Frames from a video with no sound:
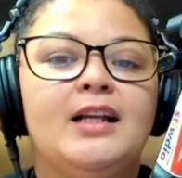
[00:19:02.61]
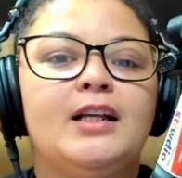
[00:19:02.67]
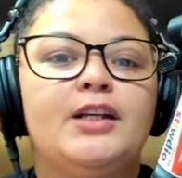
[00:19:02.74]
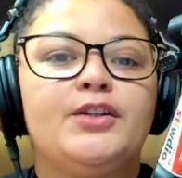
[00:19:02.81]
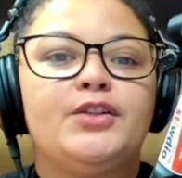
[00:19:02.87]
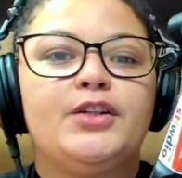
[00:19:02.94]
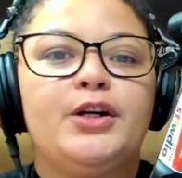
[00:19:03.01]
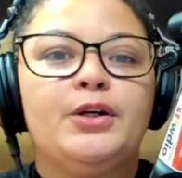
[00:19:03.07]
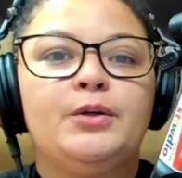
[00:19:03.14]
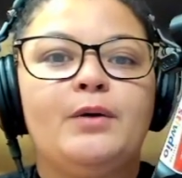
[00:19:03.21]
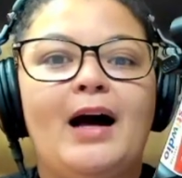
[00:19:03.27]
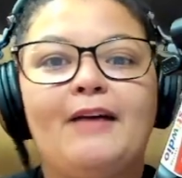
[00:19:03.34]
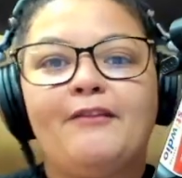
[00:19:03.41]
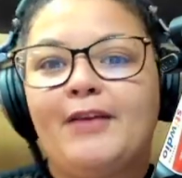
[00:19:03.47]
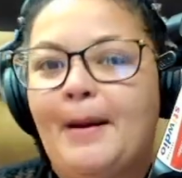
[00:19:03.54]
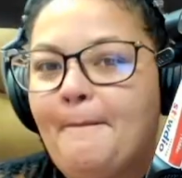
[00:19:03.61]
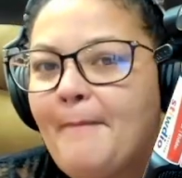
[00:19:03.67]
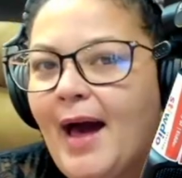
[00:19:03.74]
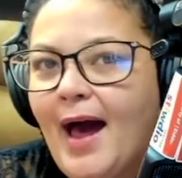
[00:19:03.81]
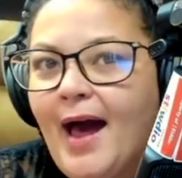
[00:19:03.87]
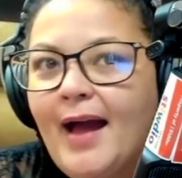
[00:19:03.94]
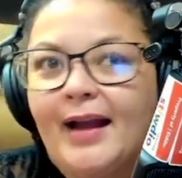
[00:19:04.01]
So I've come
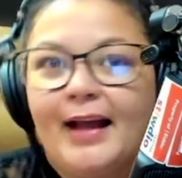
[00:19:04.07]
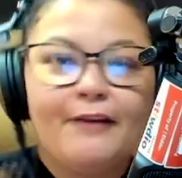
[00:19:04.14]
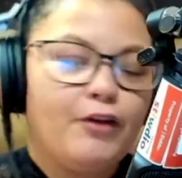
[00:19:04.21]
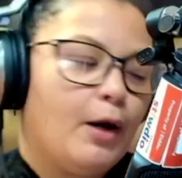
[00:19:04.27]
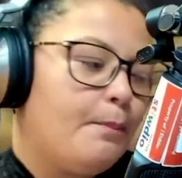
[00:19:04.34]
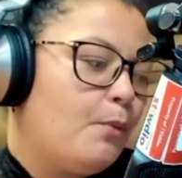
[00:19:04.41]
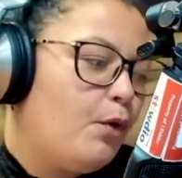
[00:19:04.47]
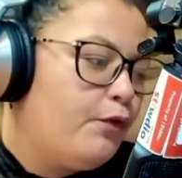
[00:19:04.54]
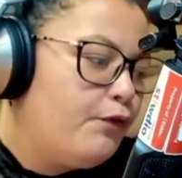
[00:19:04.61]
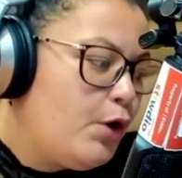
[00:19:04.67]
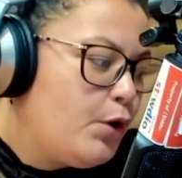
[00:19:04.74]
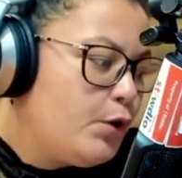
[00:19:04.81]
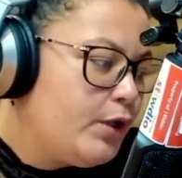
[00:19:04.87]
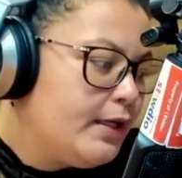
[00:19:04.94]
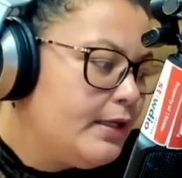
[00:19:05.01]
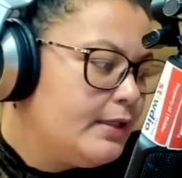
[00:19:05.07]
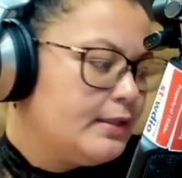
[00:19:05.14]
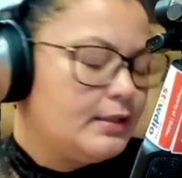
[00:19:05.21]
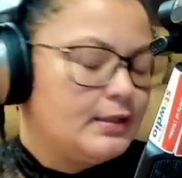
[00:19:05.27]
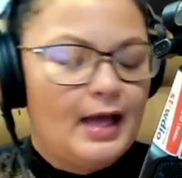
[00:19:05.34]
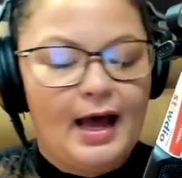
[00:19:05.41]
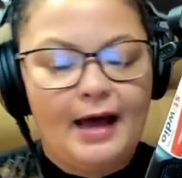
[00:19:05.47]
back, I've got more
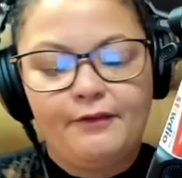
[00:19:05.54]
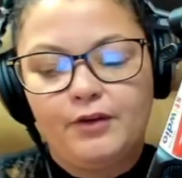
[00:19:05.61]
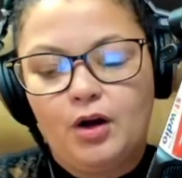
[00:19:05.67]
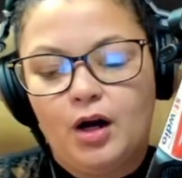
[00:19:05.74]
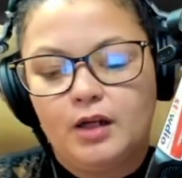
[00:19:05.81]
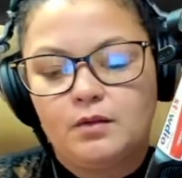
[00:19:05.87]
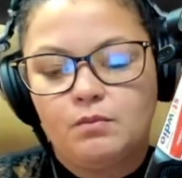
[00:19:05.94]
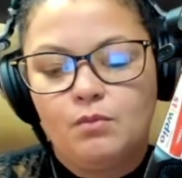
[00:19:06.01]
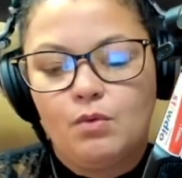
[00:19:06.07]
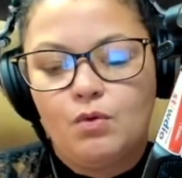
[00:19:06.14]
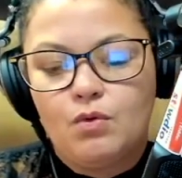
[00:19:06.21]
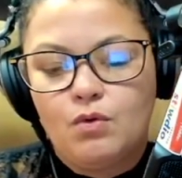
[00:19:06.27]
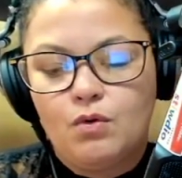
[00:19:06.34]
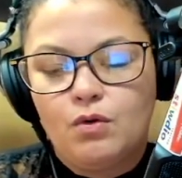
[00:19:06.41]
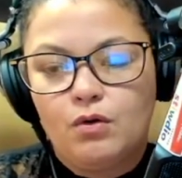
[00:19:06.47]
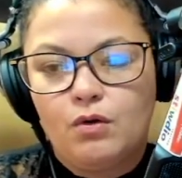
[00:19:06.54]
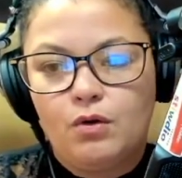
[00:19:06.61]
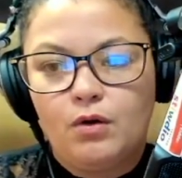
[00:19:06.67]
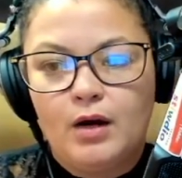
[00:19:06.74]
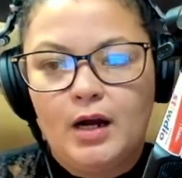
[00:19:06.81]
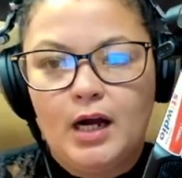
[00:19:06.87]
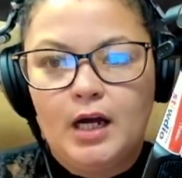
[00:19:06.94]
focus, I've got
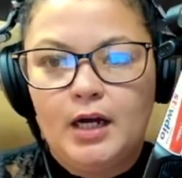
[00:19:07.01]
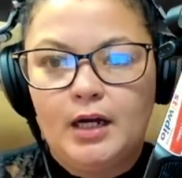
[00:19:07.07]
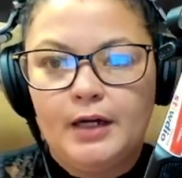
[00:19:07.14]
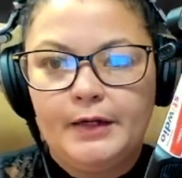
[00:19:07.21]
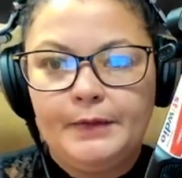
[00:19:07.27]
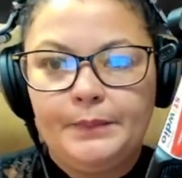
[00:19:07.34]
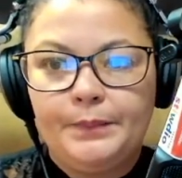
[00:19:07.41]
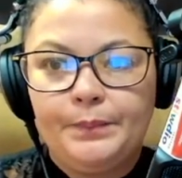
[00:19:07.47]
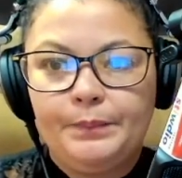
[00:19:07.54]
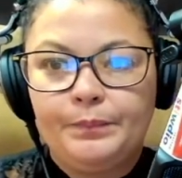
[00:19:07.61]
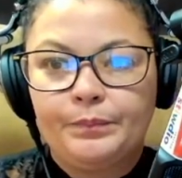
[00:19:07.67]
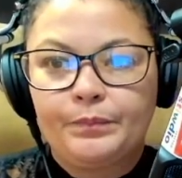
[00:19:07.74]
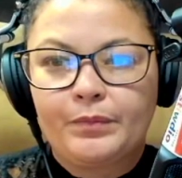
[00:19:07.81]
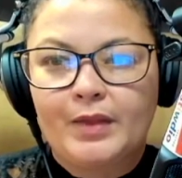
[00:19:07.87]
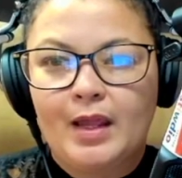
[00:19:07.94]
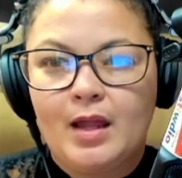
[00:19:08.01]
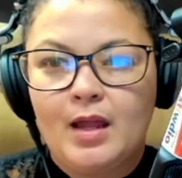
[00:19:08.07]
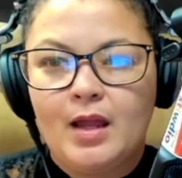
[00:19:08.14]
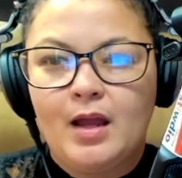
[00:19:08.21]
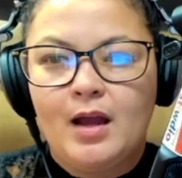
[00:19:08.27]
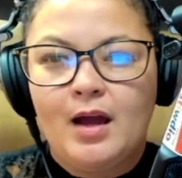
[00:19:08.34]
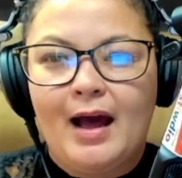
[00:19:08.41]
more,
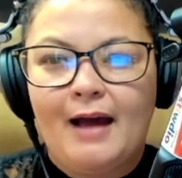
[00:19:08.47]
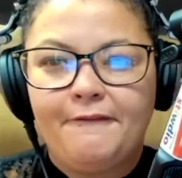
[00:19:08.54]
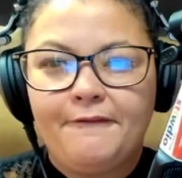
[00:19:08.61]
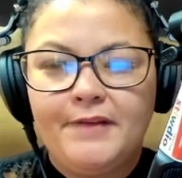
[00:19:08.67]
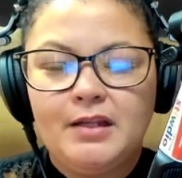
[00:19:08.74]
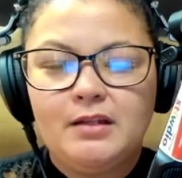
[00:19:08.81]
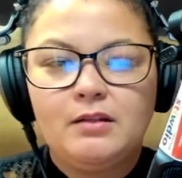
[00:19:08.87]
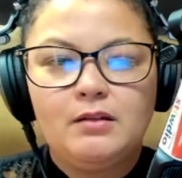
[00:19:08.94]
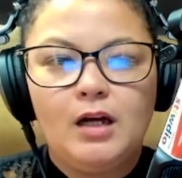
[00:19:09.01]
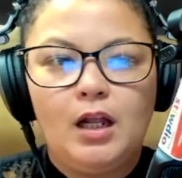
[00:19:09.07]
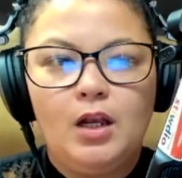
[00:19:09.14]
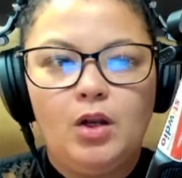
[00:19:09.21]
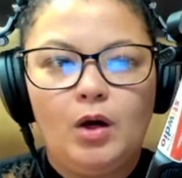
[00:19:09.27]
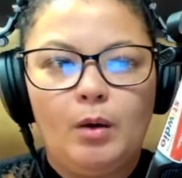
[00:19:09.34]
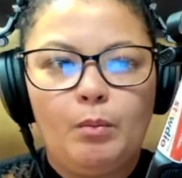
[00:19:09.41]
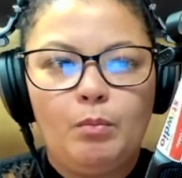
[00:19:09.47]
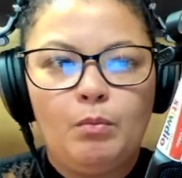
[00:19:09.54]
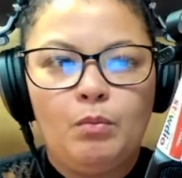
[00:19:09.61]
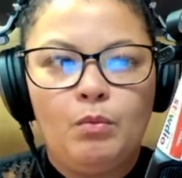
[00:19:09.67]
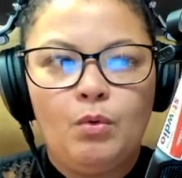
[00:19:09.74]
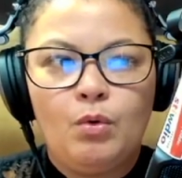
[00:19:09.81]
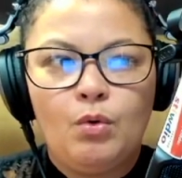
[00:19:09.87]
I feel a lot
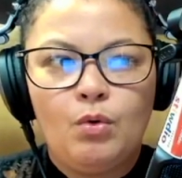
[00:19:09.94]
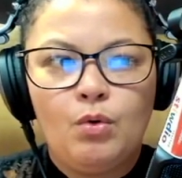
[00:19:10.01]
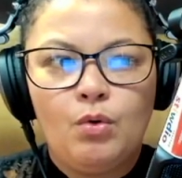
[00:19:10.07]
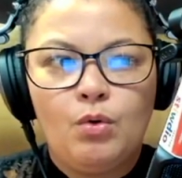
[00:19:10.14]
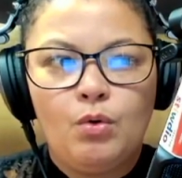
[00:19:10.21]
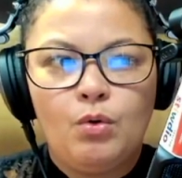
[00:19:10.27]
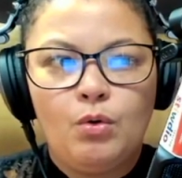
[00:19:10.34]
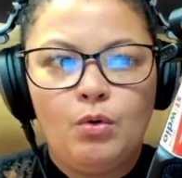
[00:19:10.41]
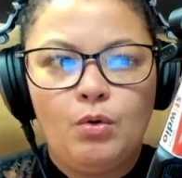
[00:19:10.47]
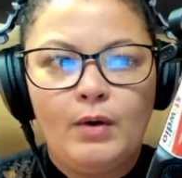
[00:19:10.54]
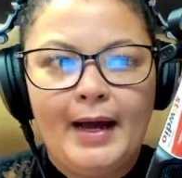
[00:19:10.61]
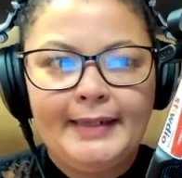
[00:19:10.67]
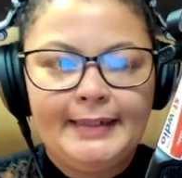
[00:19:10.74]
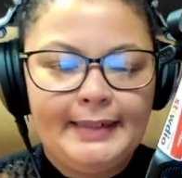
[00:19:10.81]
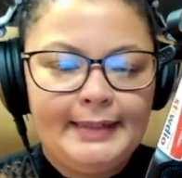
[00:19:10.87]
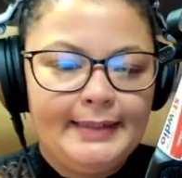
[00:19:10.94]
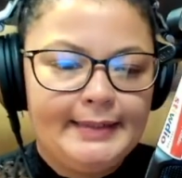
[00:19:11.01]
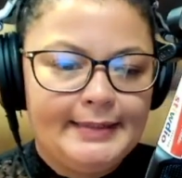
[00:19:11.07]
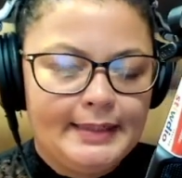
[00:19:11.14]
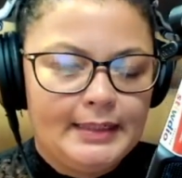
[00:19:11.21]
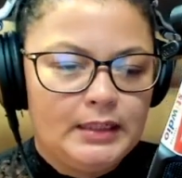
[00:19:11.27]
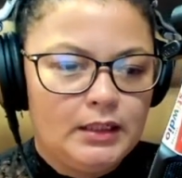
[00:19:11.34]
more
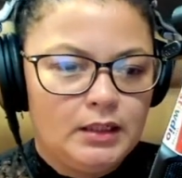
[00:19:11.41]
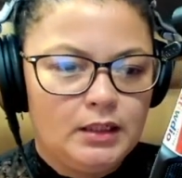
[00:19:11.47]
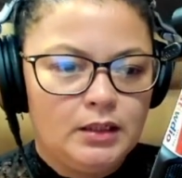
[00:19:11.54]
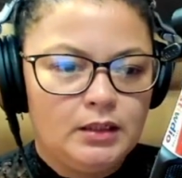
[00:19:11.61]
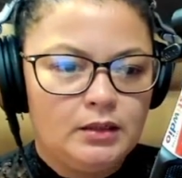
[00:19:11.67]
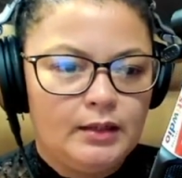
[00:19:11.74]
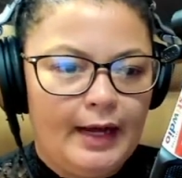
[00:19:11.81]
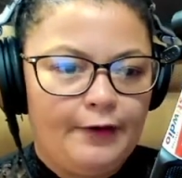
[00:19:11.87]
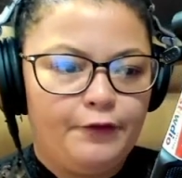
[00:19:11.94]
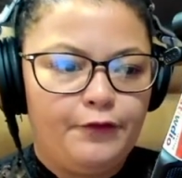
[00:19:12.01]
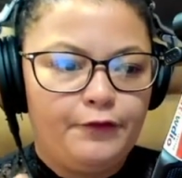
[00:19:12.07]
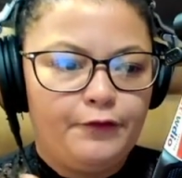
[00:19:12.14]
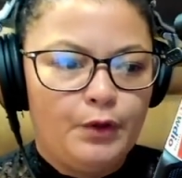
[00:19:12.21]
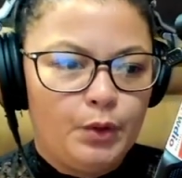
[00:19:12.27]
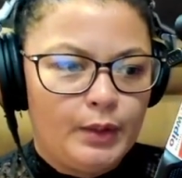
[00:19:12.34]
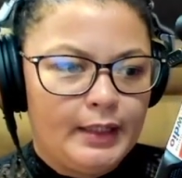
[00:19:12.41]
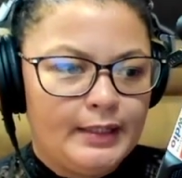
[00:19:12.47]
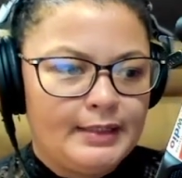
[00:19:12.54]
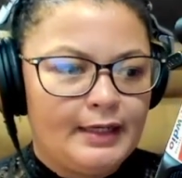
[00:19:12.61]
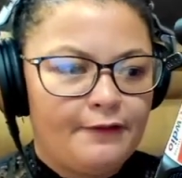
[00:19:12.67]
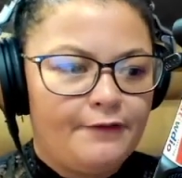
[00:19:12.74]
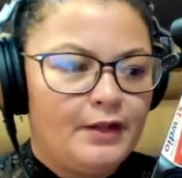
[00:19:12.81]
analytical and
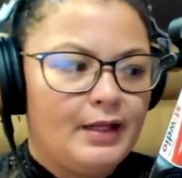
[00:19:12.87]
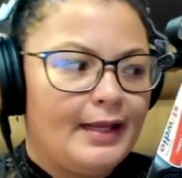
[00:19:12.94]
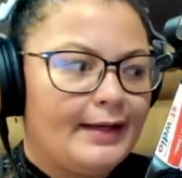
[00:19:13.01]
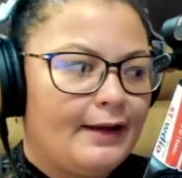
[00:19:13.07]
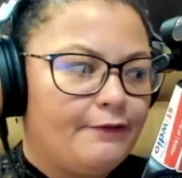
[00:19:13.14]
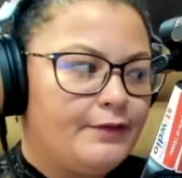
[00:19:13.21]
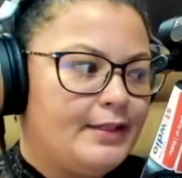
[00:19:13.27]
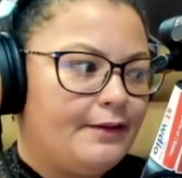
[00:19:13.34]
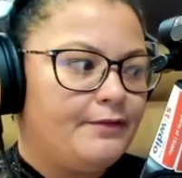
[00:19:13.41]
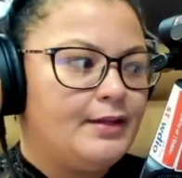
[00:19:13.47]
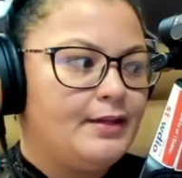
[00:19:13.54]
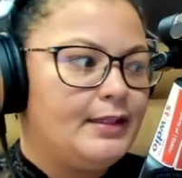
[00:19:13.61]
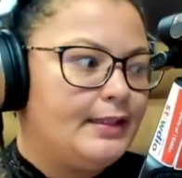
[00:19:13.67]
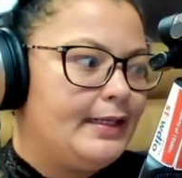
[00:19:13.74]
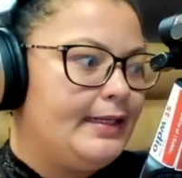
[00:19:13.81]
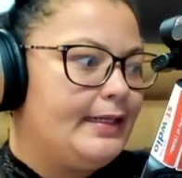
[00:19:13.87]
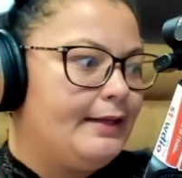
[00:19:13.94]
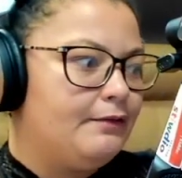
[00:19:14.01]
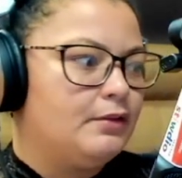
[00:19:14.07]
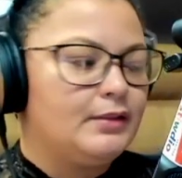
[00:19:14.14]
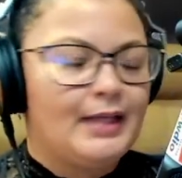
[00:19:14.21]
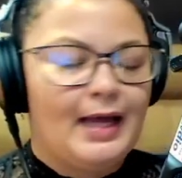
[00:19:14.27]
focused, and I feel like I've definitely
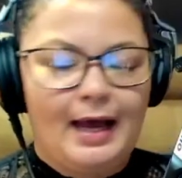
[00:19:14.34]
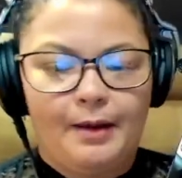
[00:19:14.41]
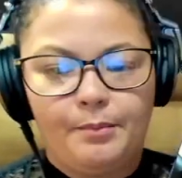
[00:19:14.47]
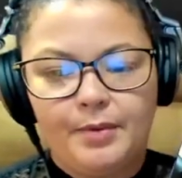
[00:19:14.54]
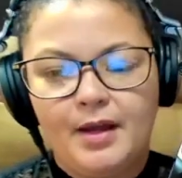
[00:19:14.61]
leveled up.